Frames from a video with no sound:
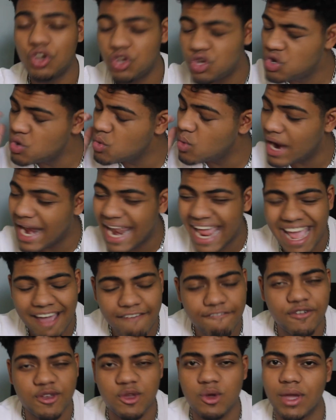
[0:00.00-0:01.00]
Do
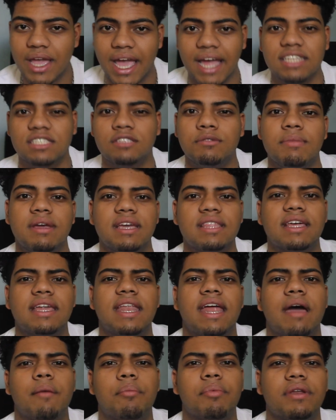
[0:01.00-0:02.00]
whatever you can to make that
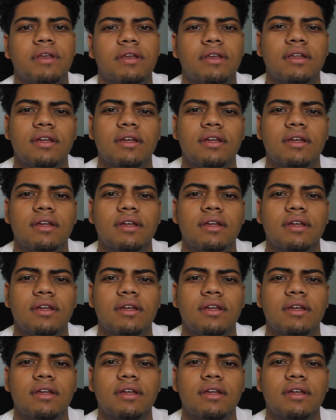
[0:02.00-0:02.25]
happen.